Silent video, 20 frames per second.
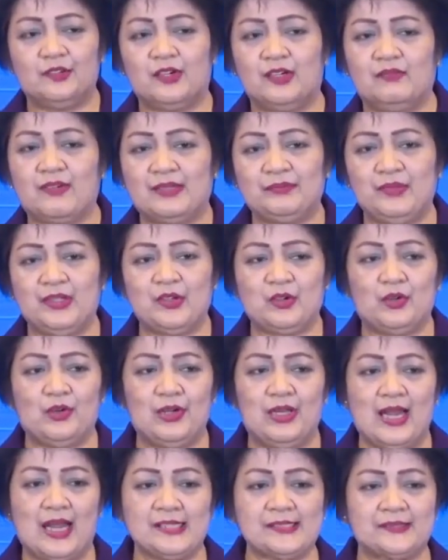or what we
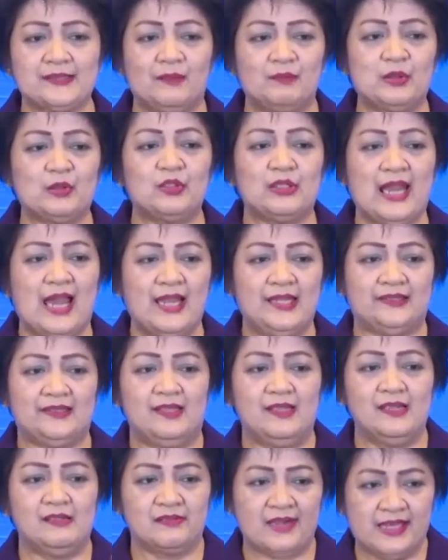call as the blue light
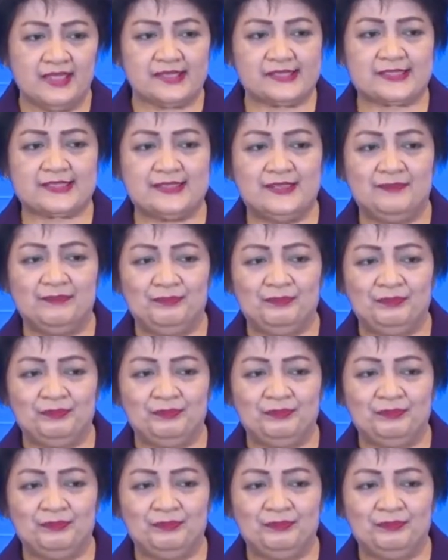rays.